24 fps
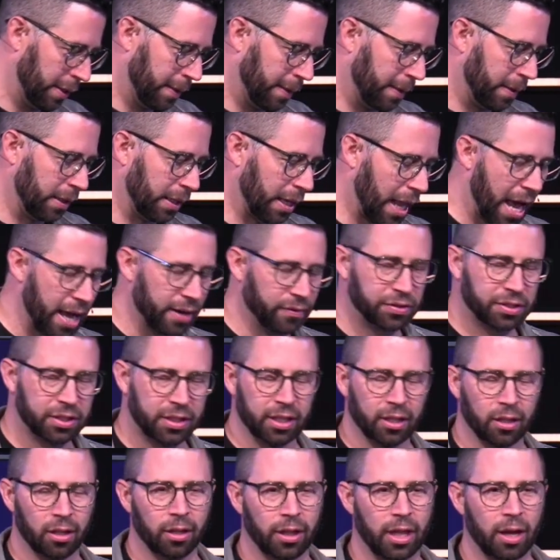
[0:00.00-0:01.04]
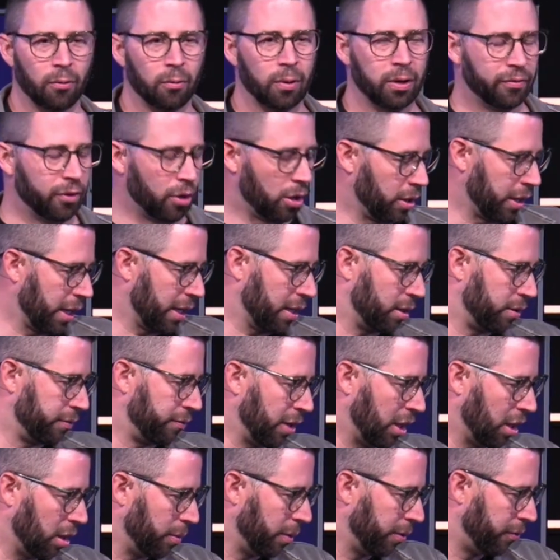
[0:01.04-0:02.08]
life skill that we've all got to
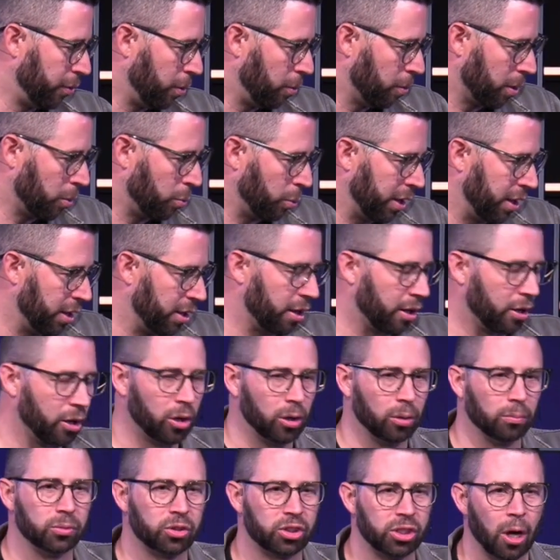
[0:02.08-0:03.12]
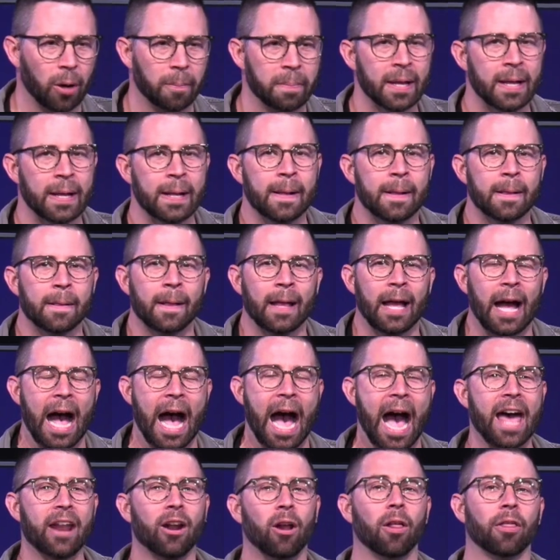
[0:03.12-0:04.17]
develop if we want to win in our home. So
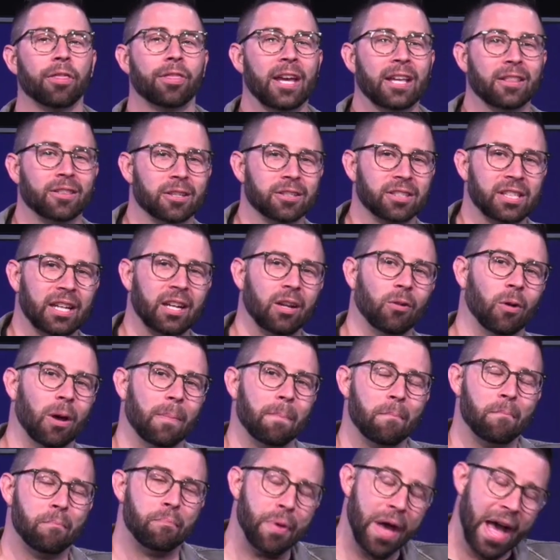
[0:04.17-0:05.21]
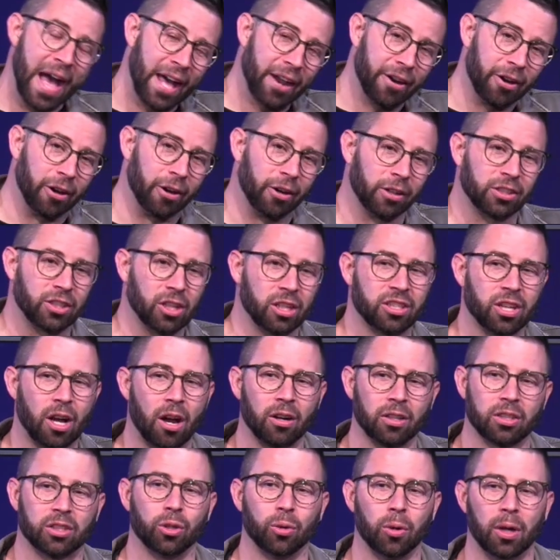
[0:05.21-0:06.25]
I don't think there's anyone better to
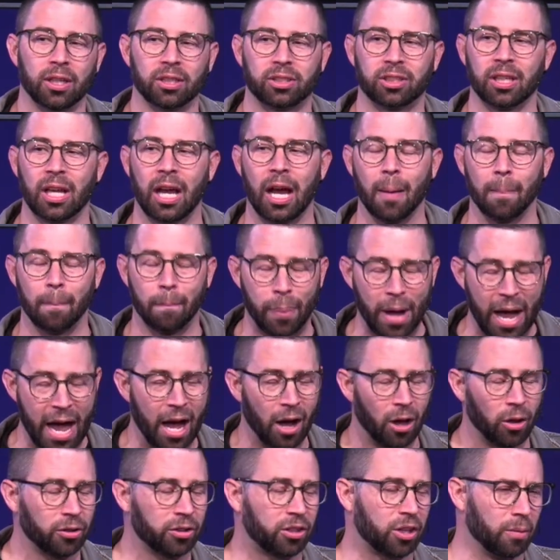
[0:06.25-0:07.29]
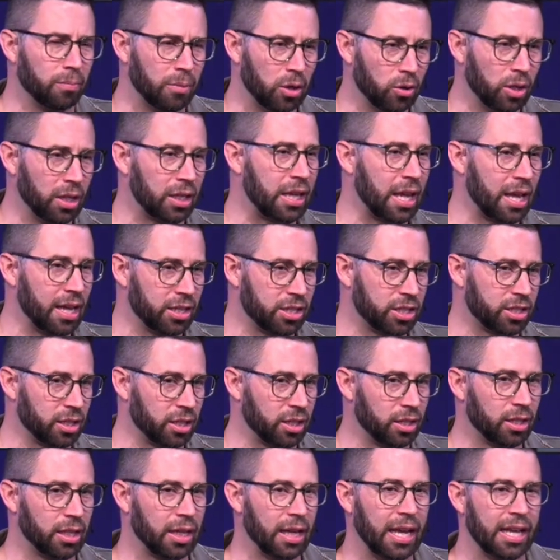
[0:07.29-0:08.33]
talk to us about
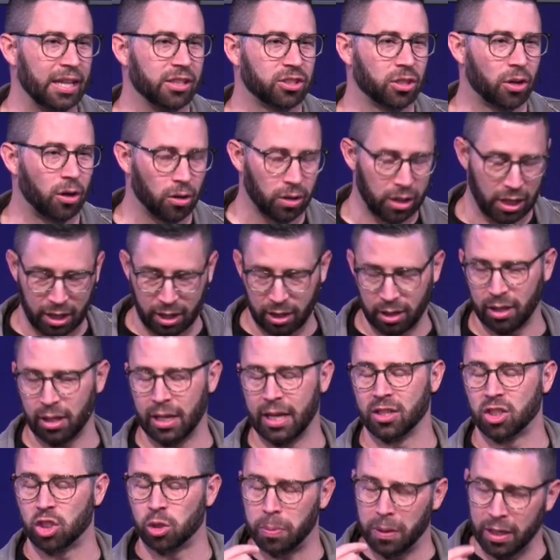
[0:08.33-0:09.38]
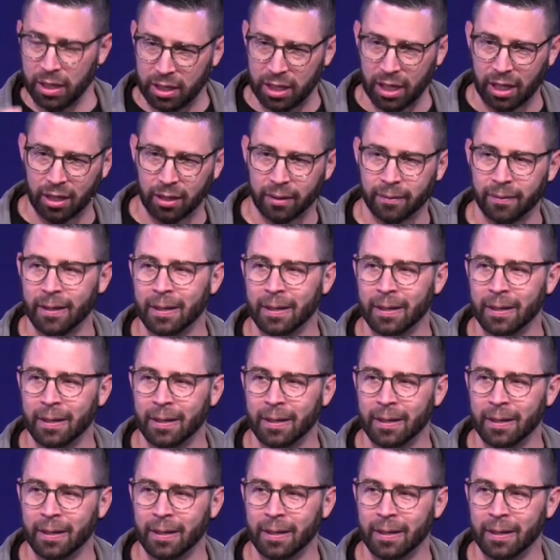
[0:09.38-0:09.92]
communication and talking and speaking